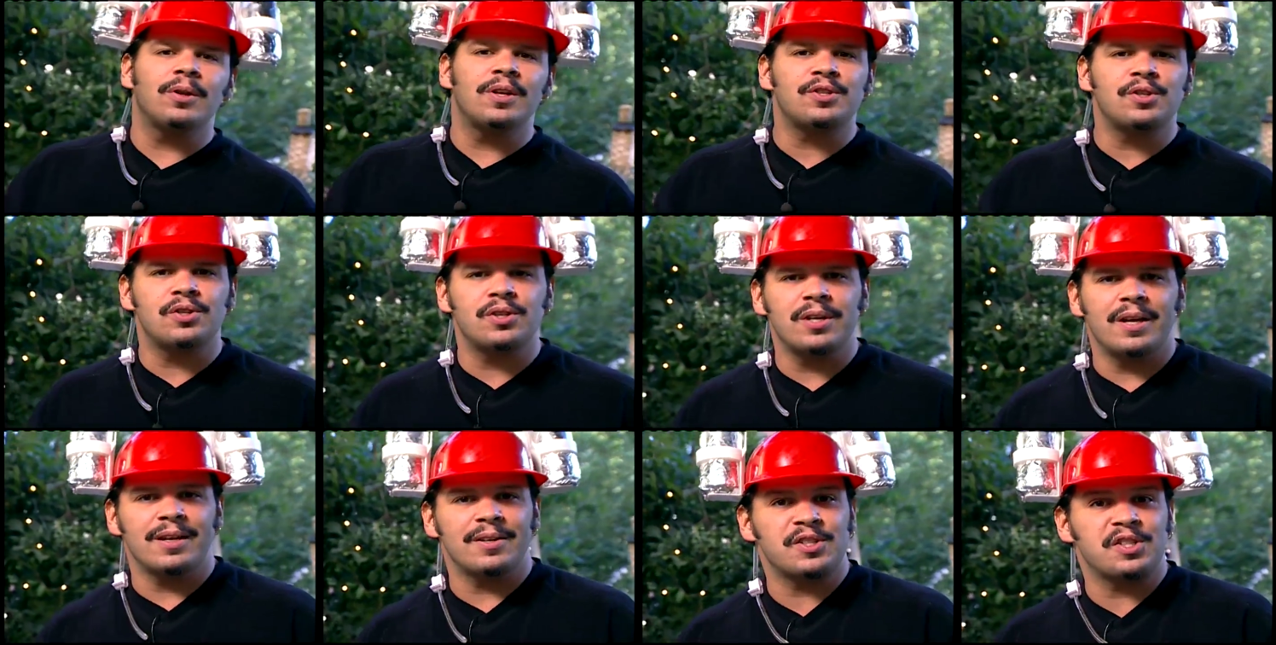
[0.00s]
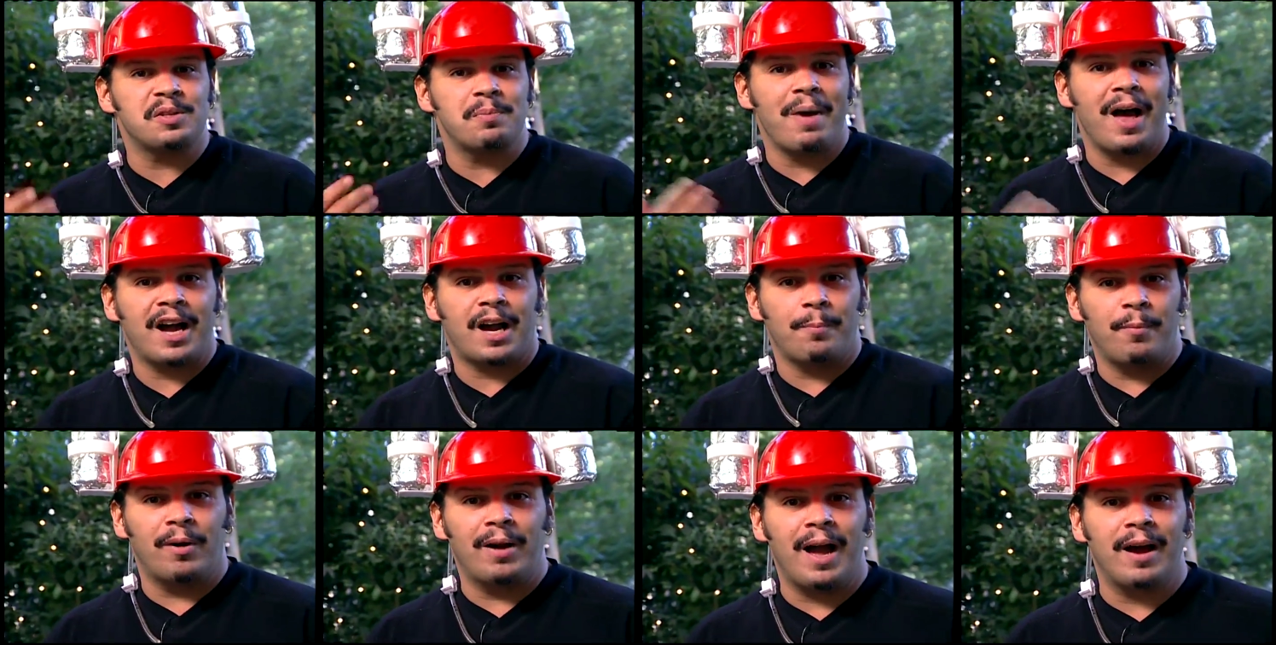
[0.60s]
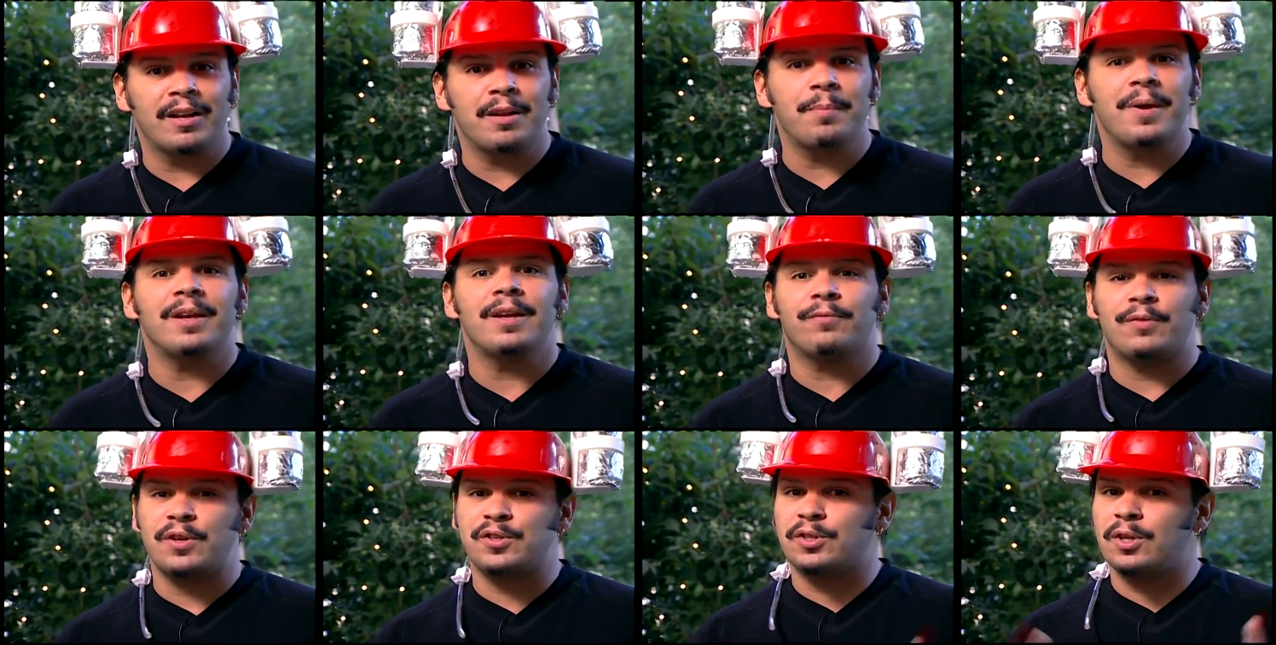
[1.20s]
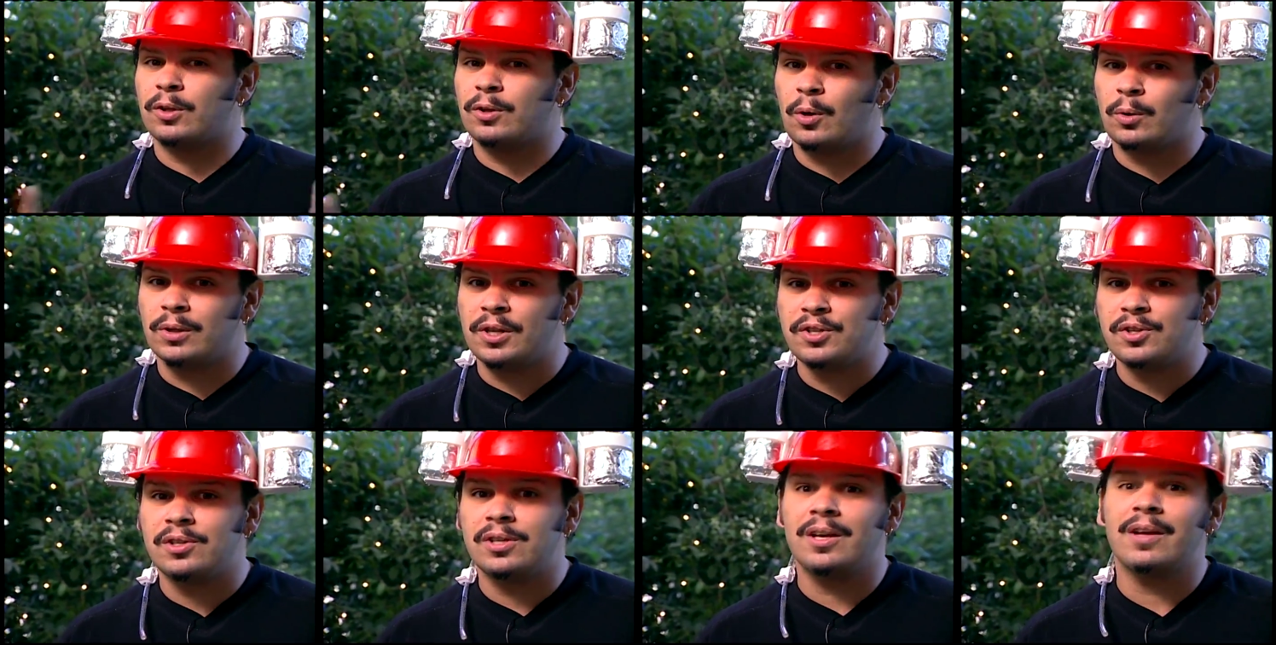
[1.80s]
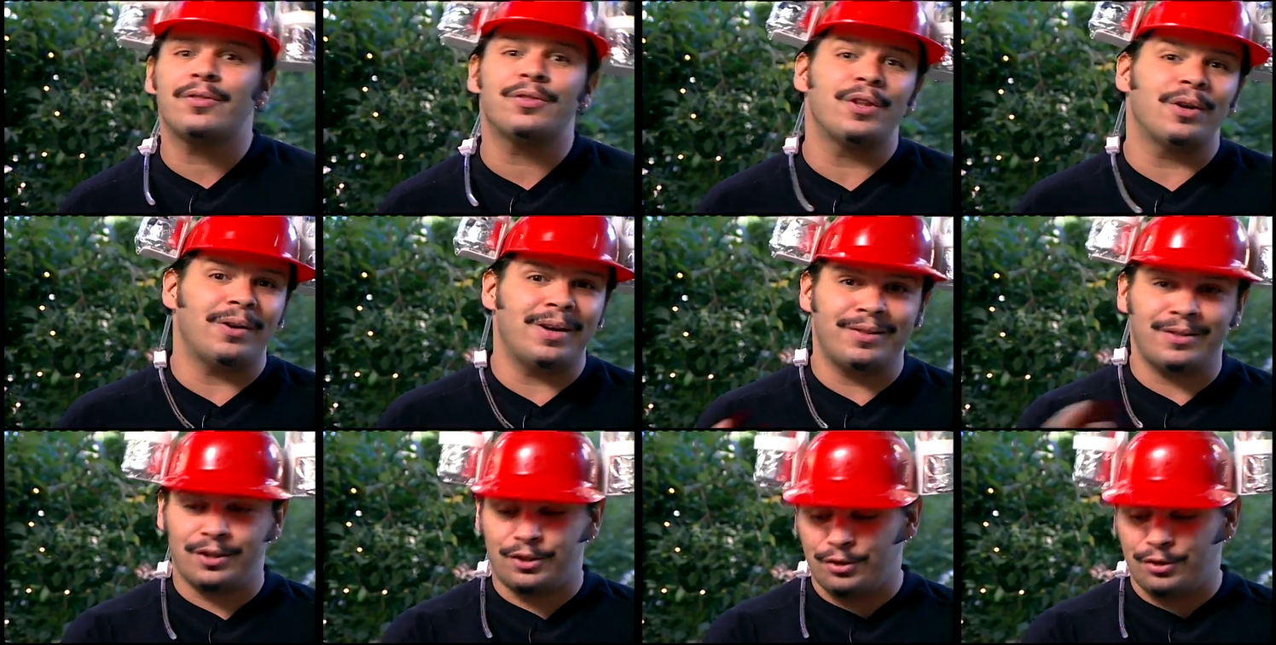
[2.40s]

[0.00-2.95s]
listen to you, smack them around a bit. If they still don't listen to you, they're in the